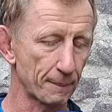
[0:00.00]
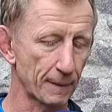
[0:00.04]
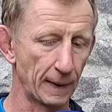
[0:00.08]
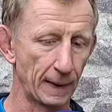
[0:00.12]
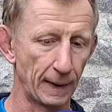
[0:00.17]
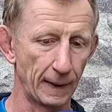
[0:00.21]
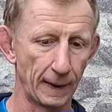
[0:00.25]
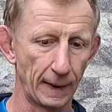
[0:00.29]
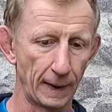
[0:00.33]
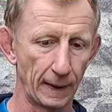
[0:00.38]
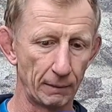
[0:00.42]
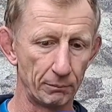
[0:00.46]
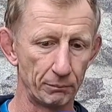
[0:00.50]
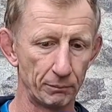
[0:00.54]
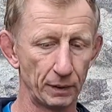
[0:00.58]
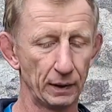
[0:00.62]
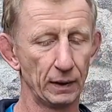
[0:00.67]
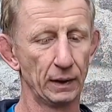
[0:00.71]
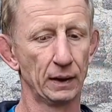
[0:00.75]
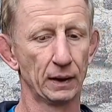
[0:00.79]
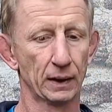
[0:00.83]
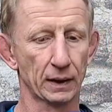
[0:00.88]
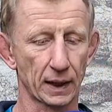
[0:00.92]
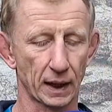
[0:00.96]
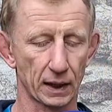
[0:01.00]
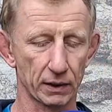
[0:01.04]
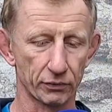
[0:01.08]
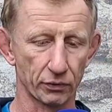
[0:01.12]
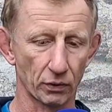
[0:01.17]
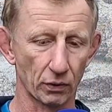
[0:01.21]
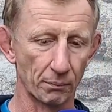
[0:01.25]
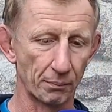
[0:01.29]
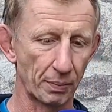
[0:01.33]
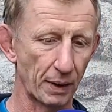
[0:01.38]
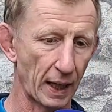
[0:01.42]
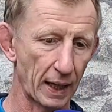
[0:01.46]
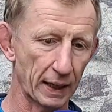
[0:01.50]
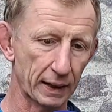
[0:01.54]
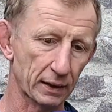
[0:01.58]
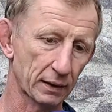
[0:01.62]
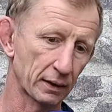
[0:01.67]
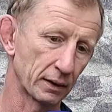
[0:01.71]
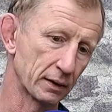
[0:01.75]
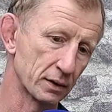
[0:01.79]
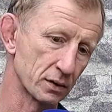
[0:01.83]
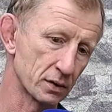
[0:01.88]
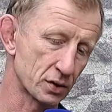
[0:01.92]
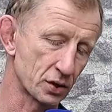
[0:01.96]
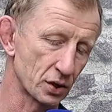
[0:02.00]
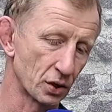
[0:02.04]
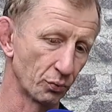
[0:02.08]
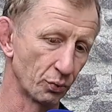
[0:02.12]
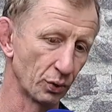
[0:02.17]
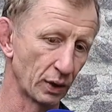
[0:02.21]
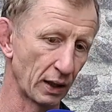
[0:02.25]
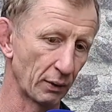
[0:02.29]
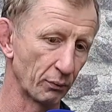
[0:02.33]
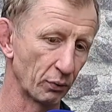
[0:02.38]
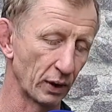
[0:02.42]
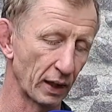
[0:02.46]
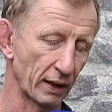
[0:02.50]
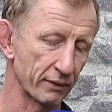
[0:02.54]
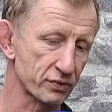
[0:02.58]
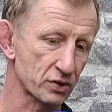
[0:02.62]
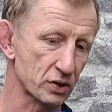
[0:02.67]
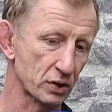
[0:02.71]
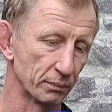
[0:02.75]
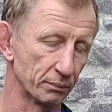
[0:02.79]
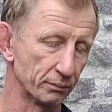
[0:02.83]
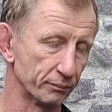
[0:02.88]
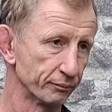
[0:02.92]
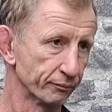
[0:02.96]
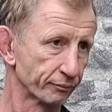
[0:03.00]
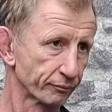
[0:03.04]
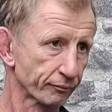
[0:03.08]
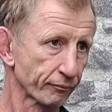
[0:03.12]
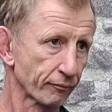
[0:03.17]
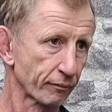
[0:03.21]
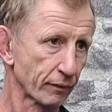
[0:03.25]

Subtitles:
get everyone back, and we'll have some